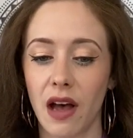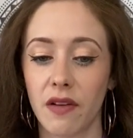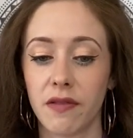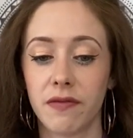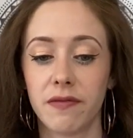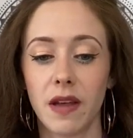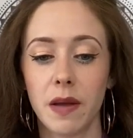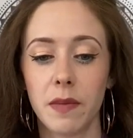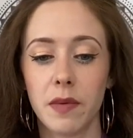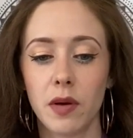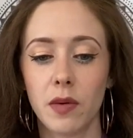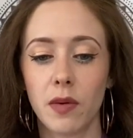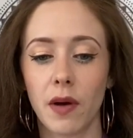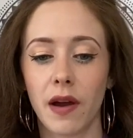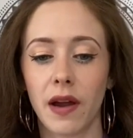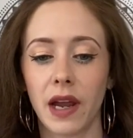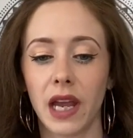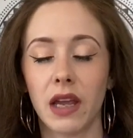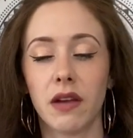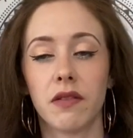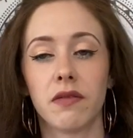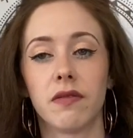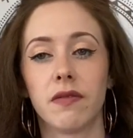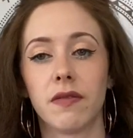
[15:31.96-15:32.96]

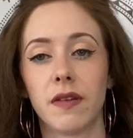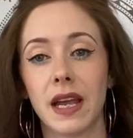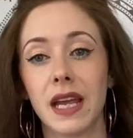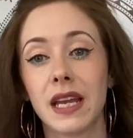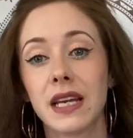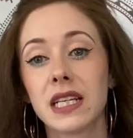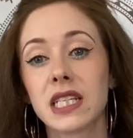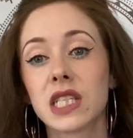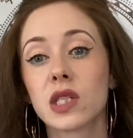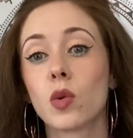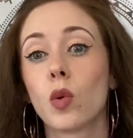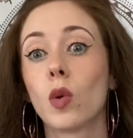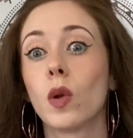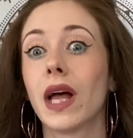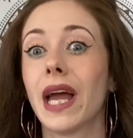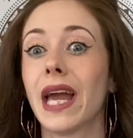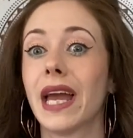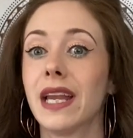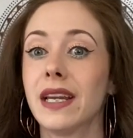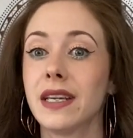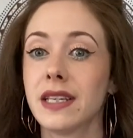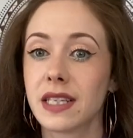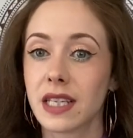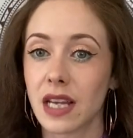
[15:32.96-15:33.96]
February, Venus will
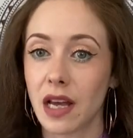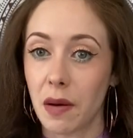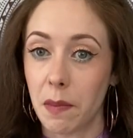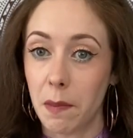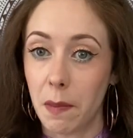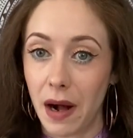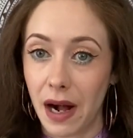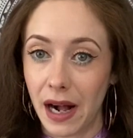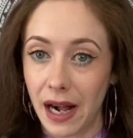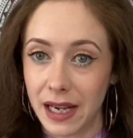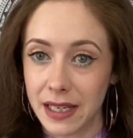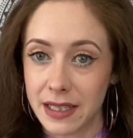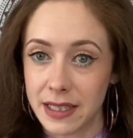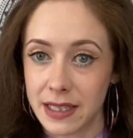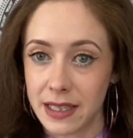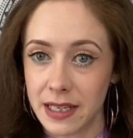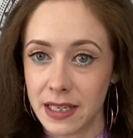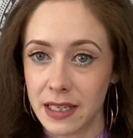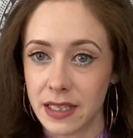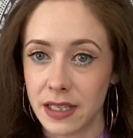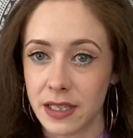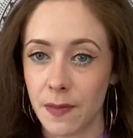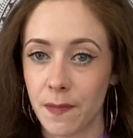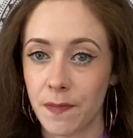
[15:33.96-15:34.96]
enter
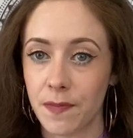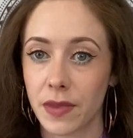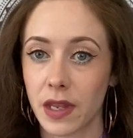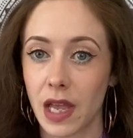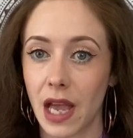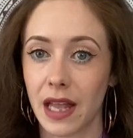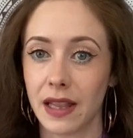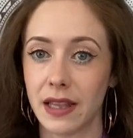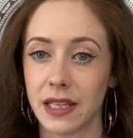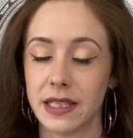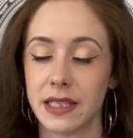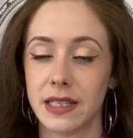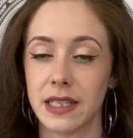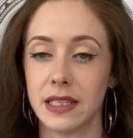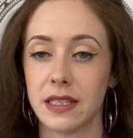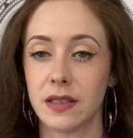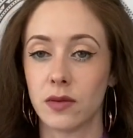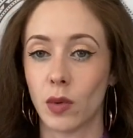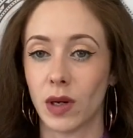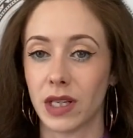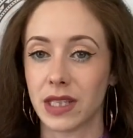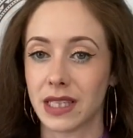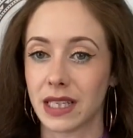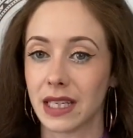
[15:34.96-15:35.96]
Pisces, and this is
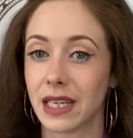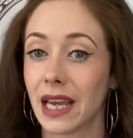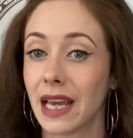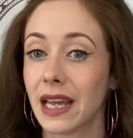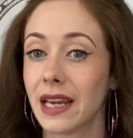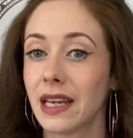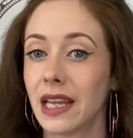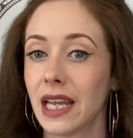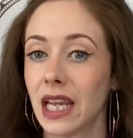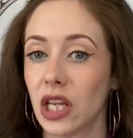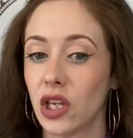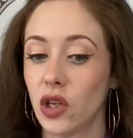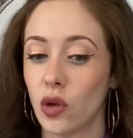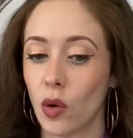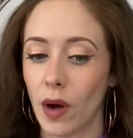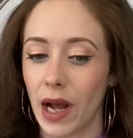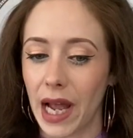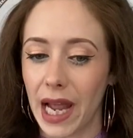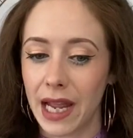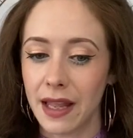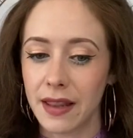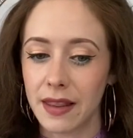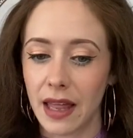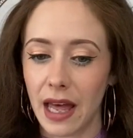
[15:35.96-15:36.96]
once again in your
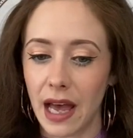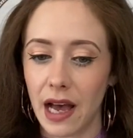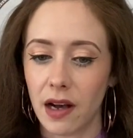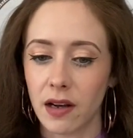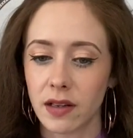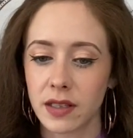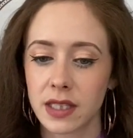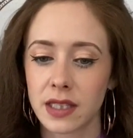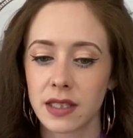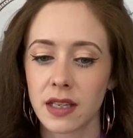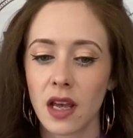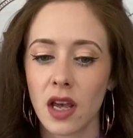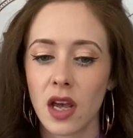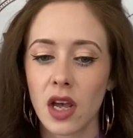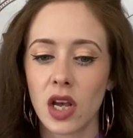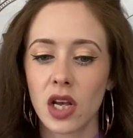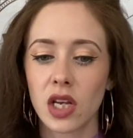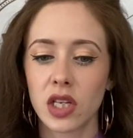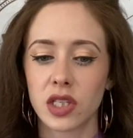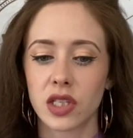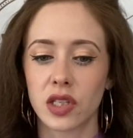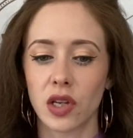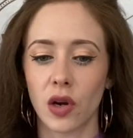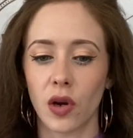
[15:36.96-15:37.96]
8th house.
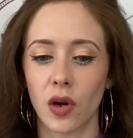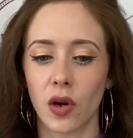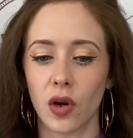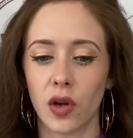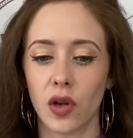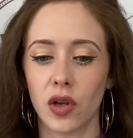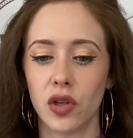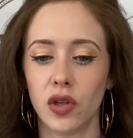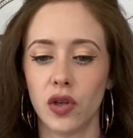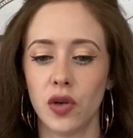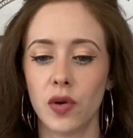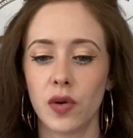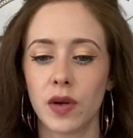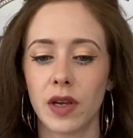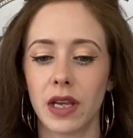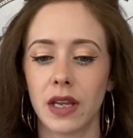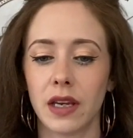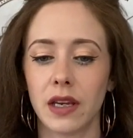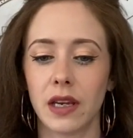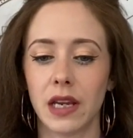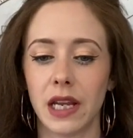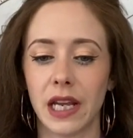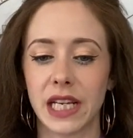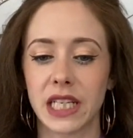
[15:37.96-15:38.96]
So you
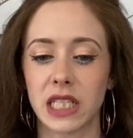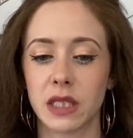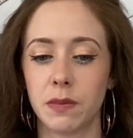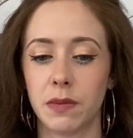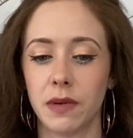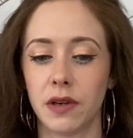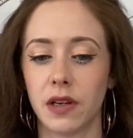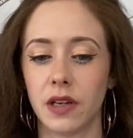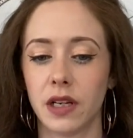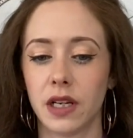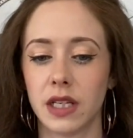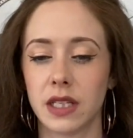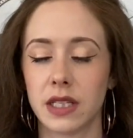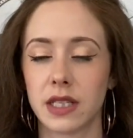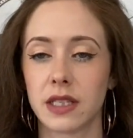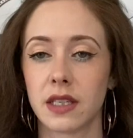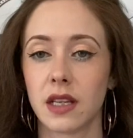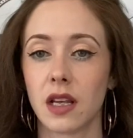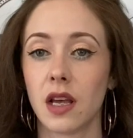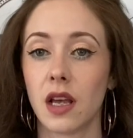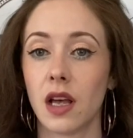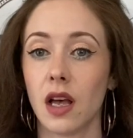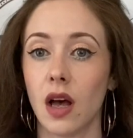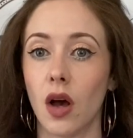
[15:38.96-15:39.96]
can experience
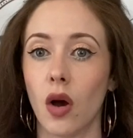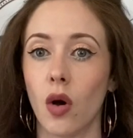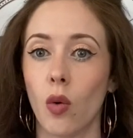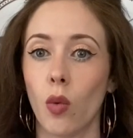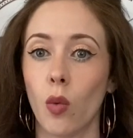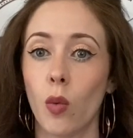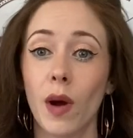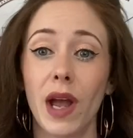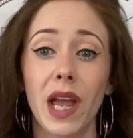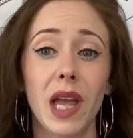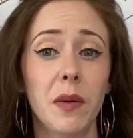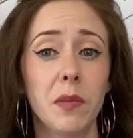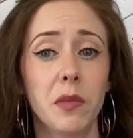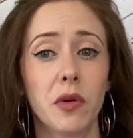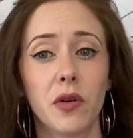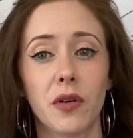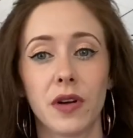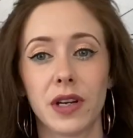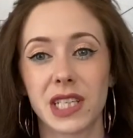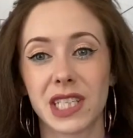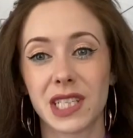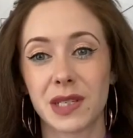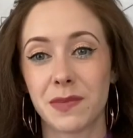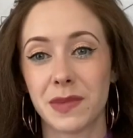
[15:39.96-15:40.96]
way more
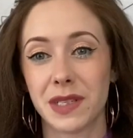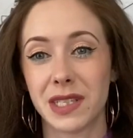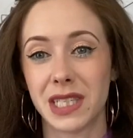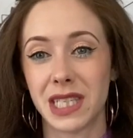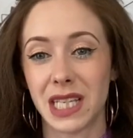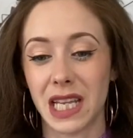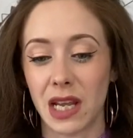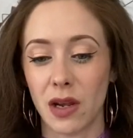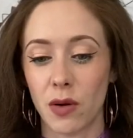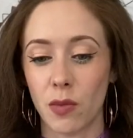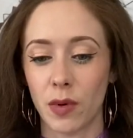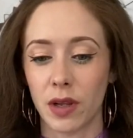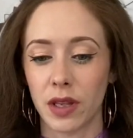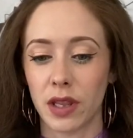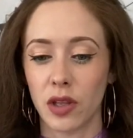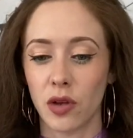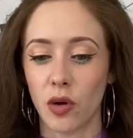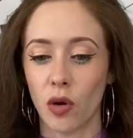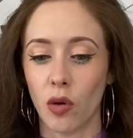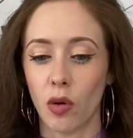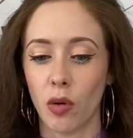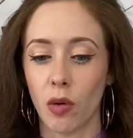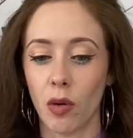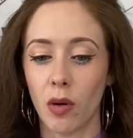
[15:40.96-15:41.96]
intimacy with
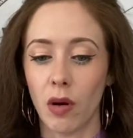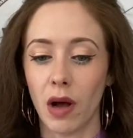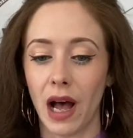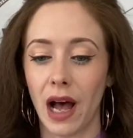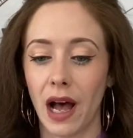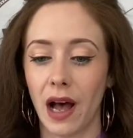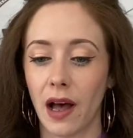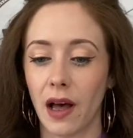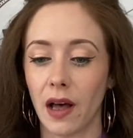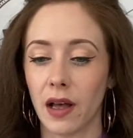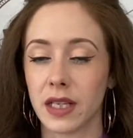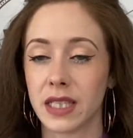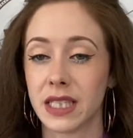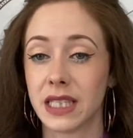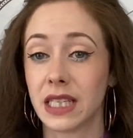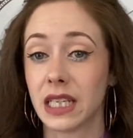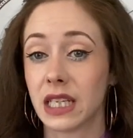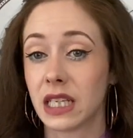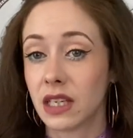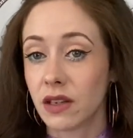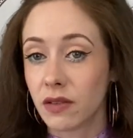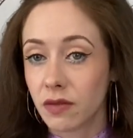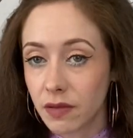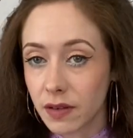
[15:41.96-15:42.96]
your
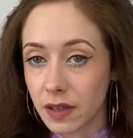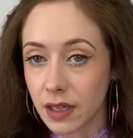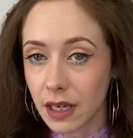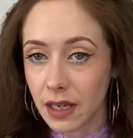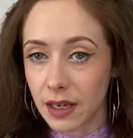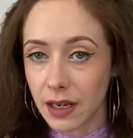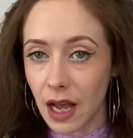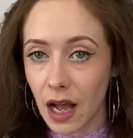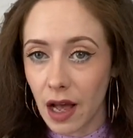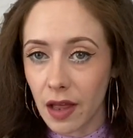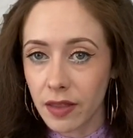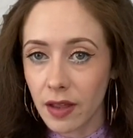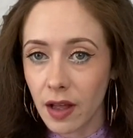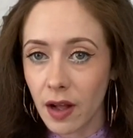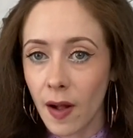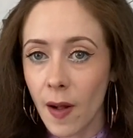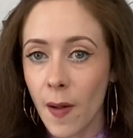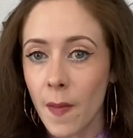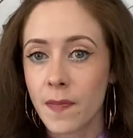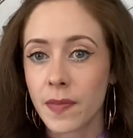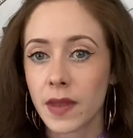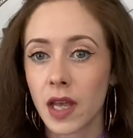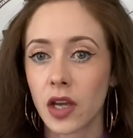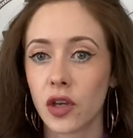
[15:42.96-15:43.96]
significant
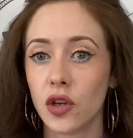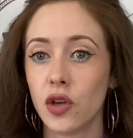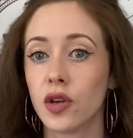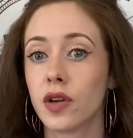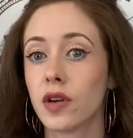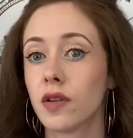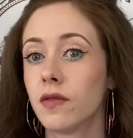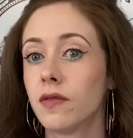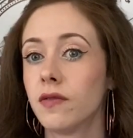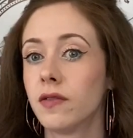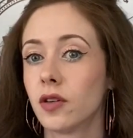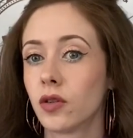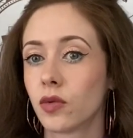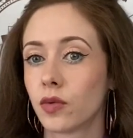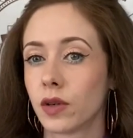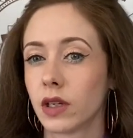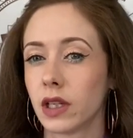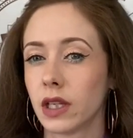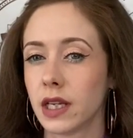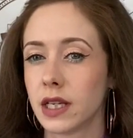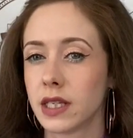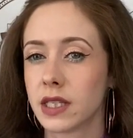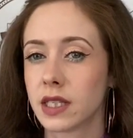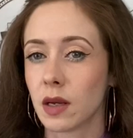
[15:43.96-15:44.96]
other. You can feel
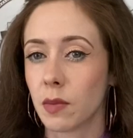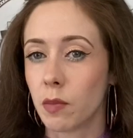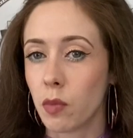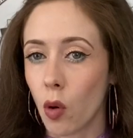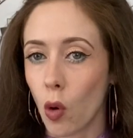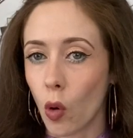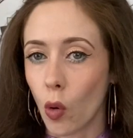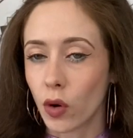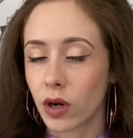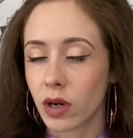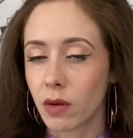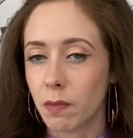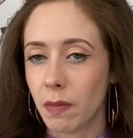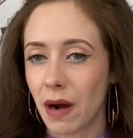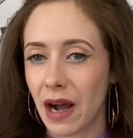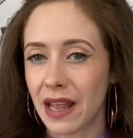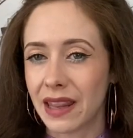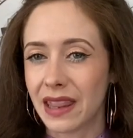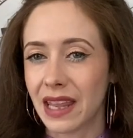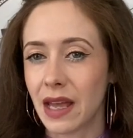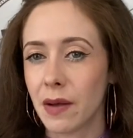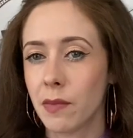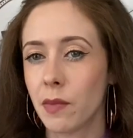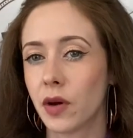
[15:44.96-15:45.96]
really supported by
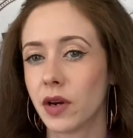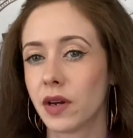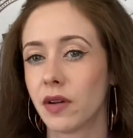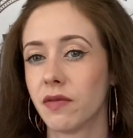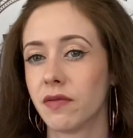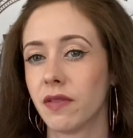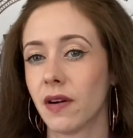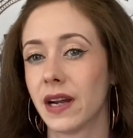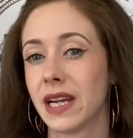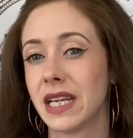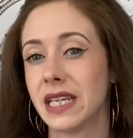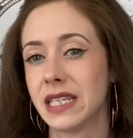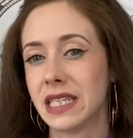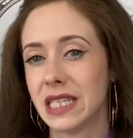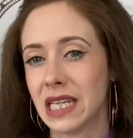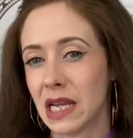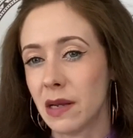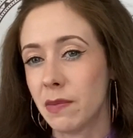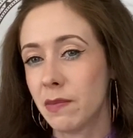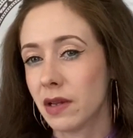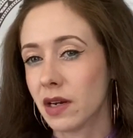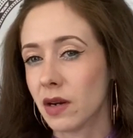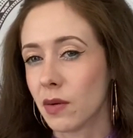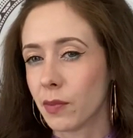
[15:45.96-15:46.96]
them on a very
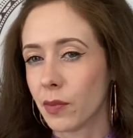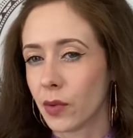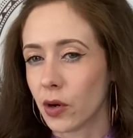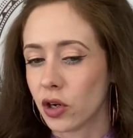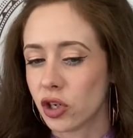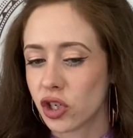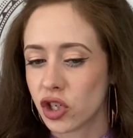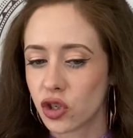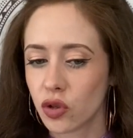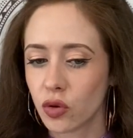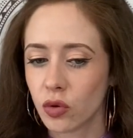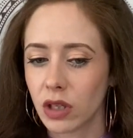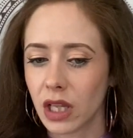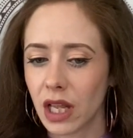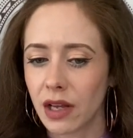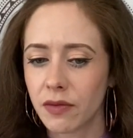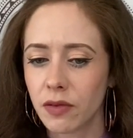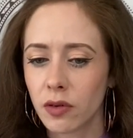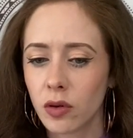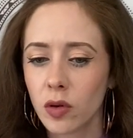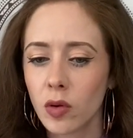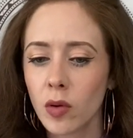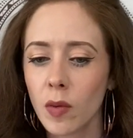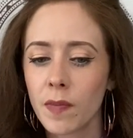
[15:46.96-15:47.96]
deep and emotional
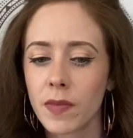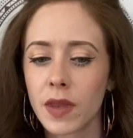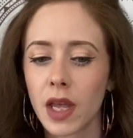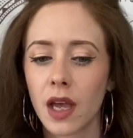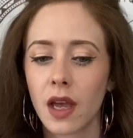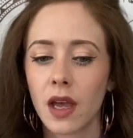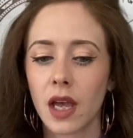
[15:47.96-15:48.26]
level.